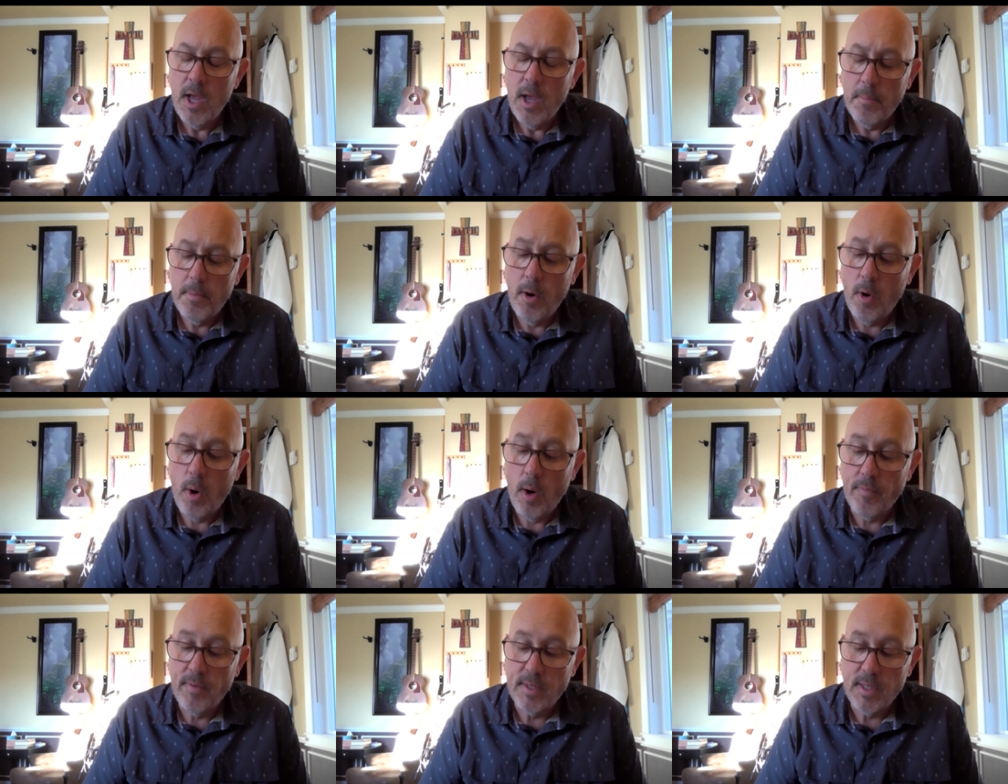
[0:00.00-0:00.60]
But
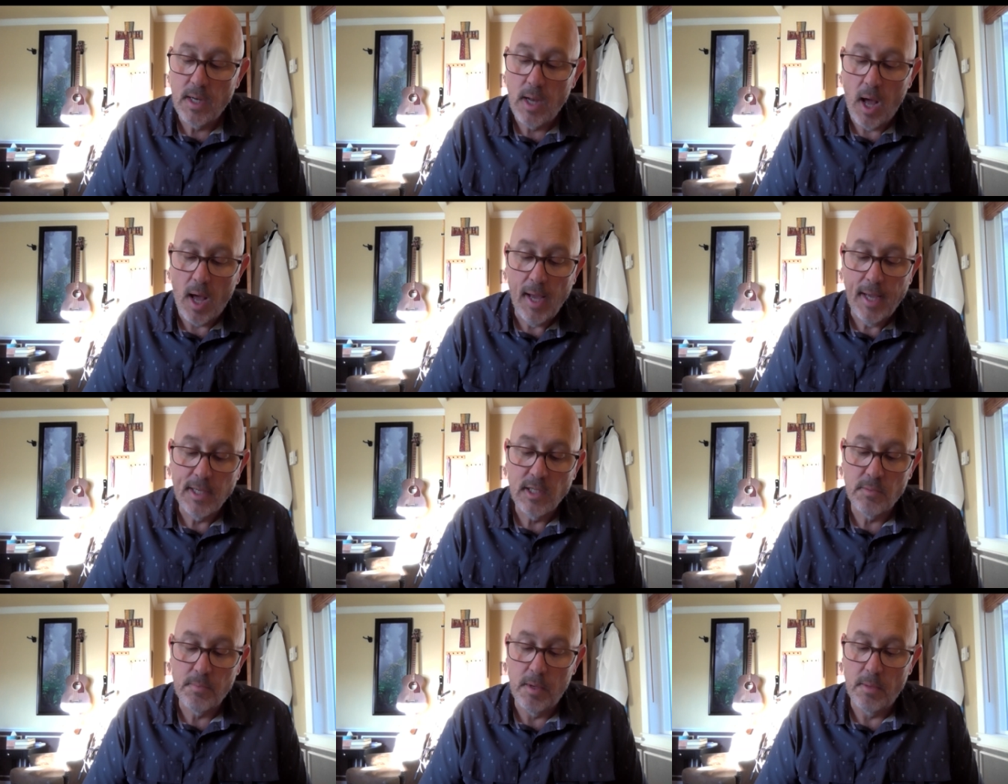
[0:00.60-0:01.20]
whoever
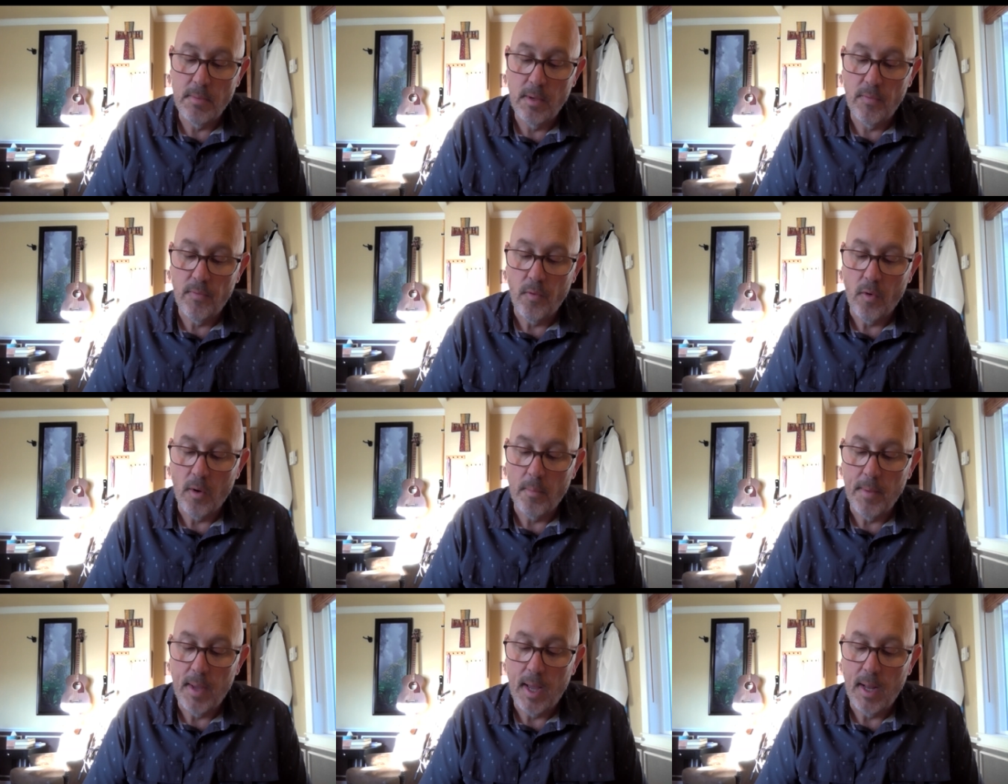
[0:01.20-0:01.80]
denies me
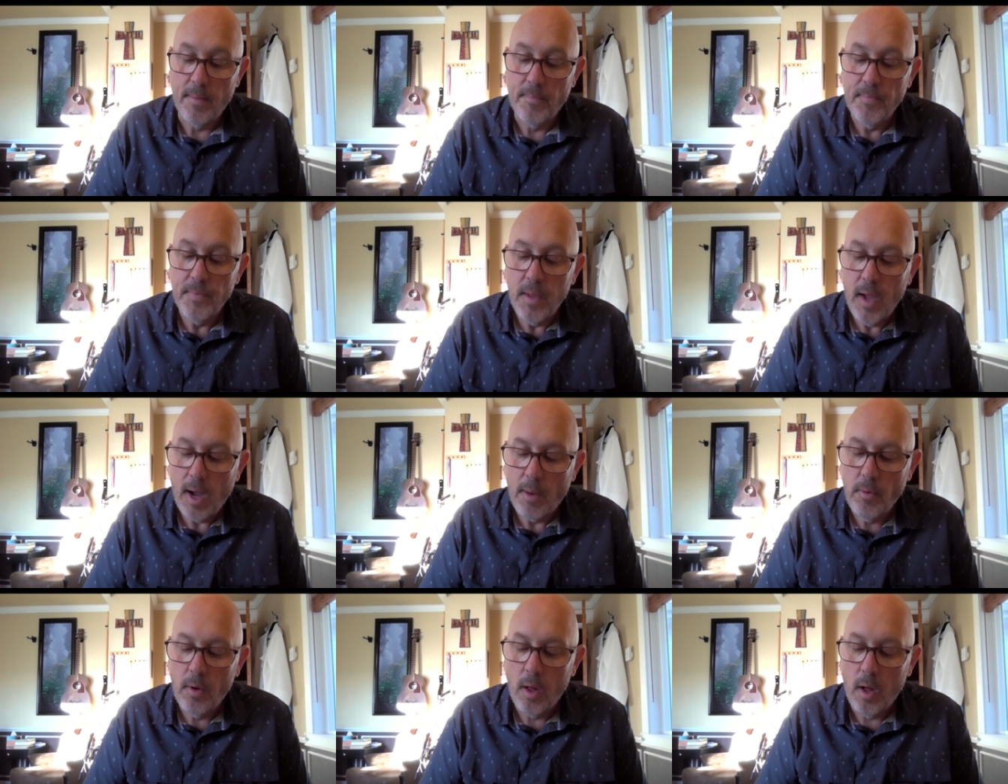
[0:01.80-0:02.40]
before men,
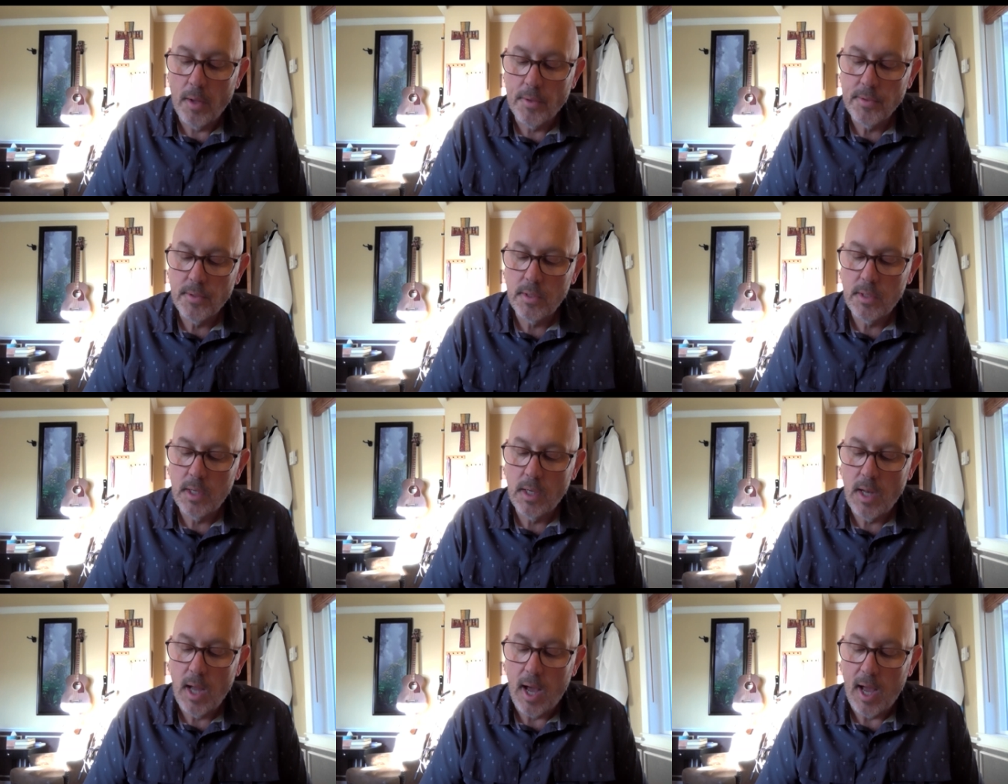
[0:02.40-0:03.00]
I will also
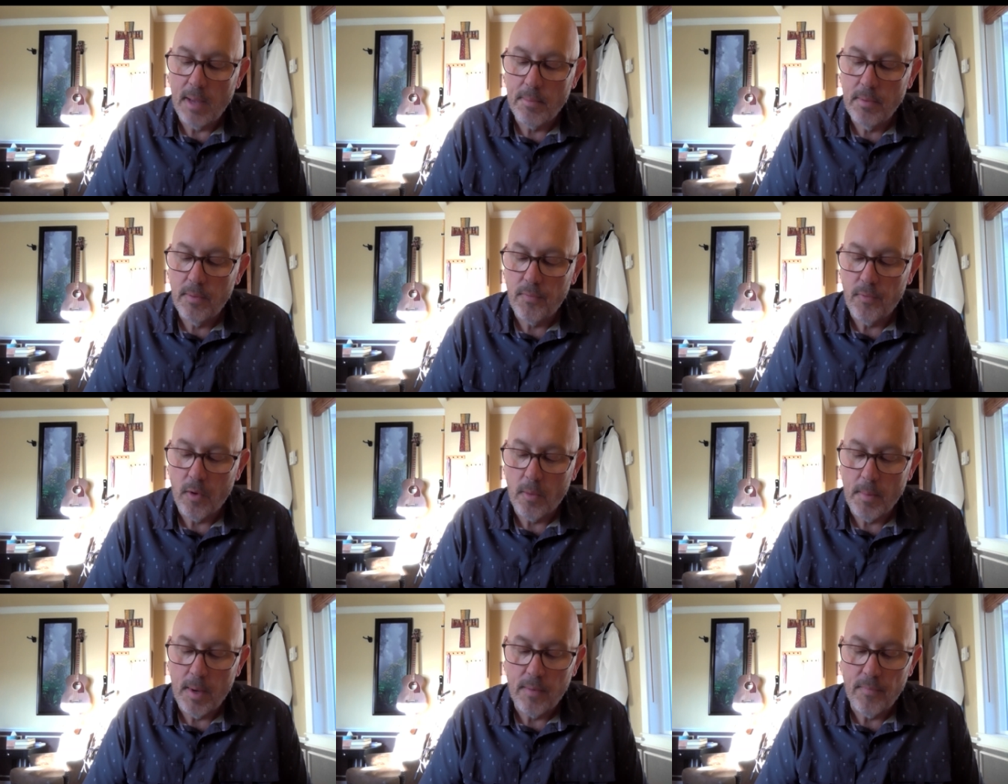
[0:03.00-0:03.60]
deny
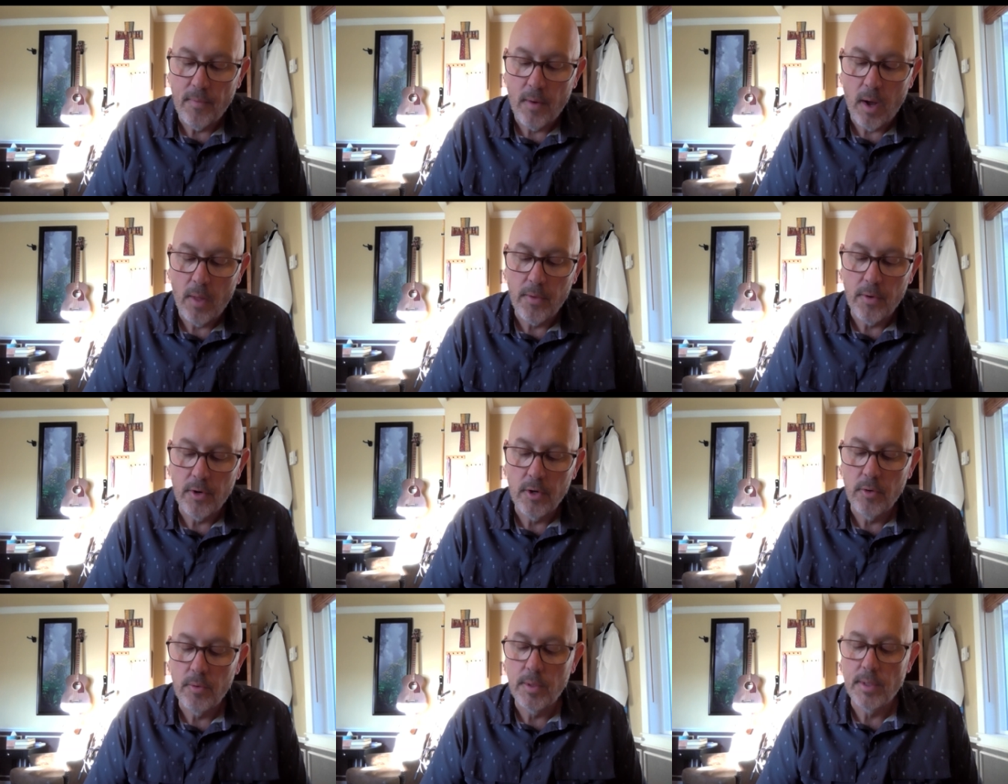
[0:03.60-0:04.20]
before my
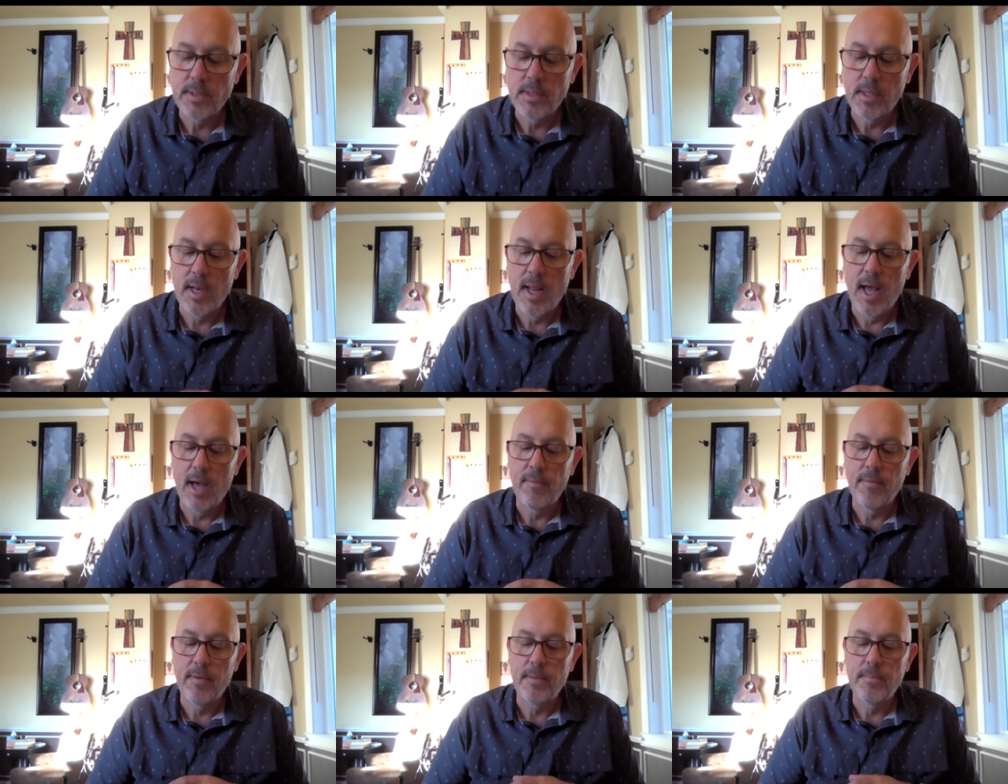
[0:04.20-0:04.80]
Father who is in
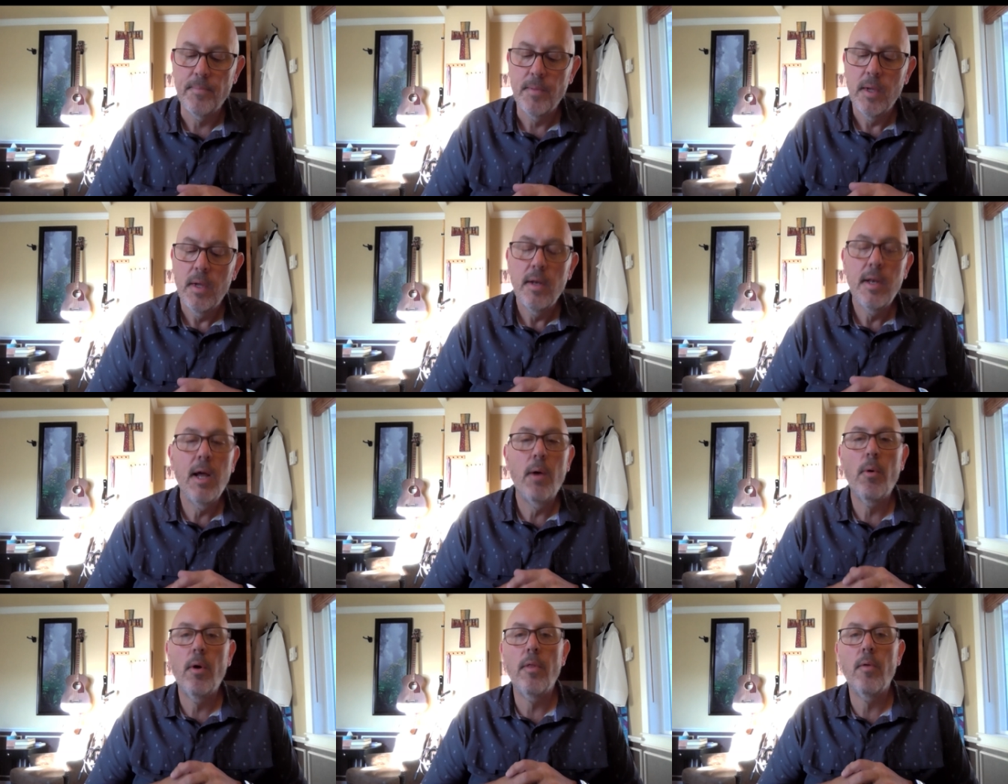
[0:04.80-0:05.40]
heaven.
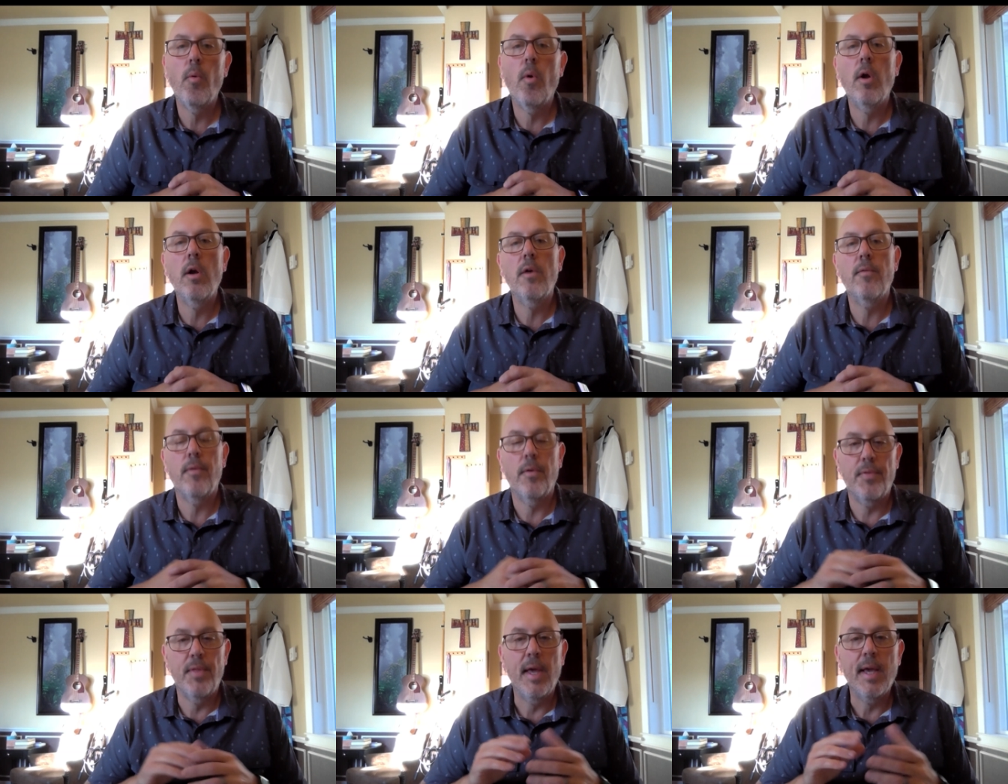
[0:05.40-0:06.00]
Now, one of the
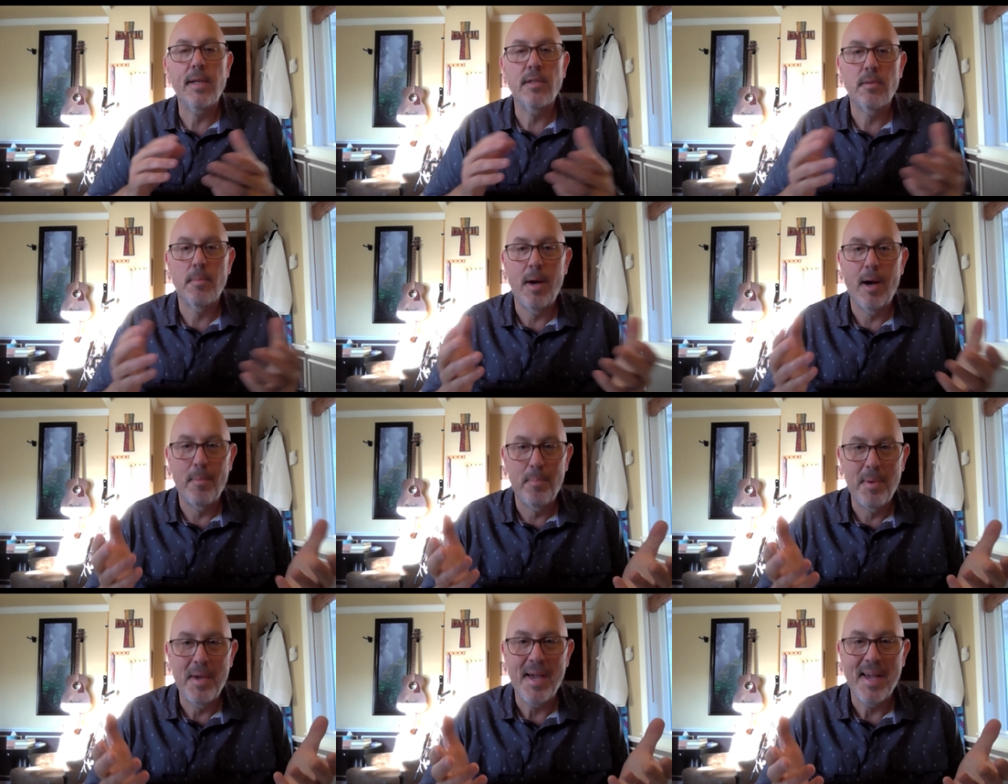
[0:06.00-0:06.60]
wonderful things
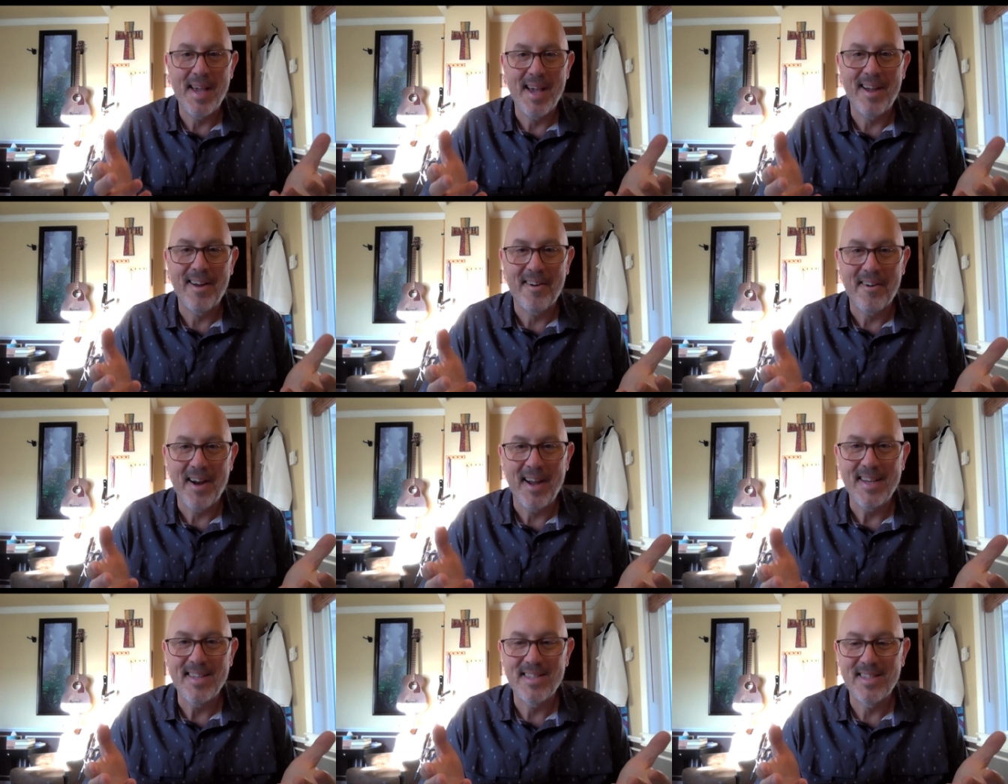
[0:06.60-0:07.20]
about being in
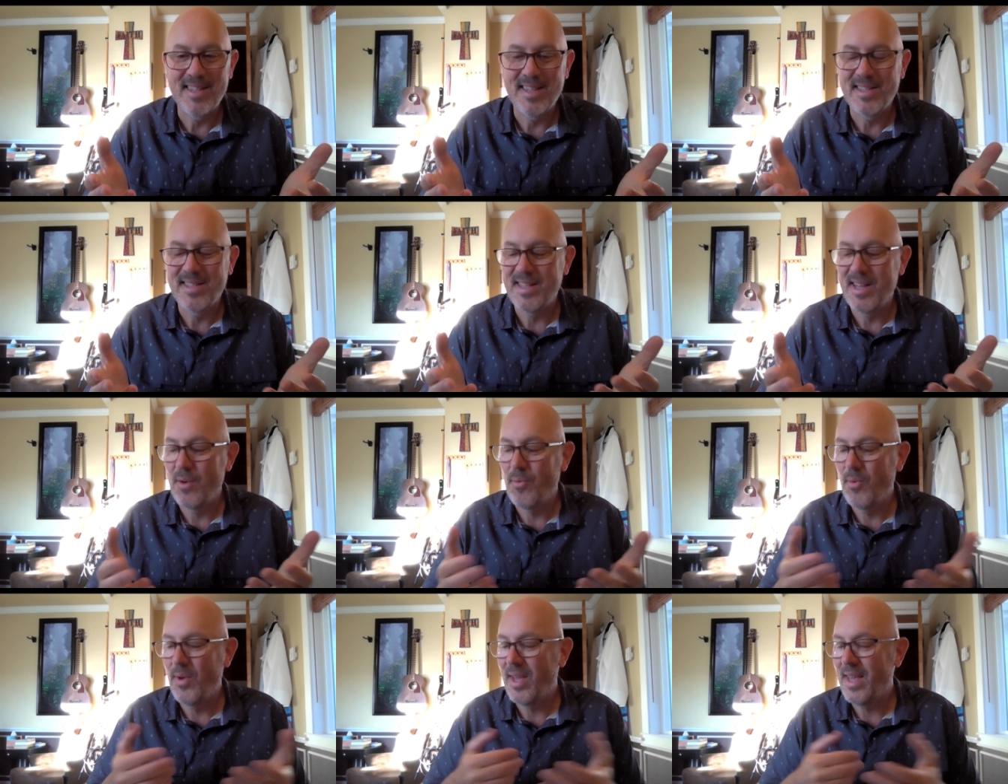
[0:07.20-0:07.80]
Christ is that we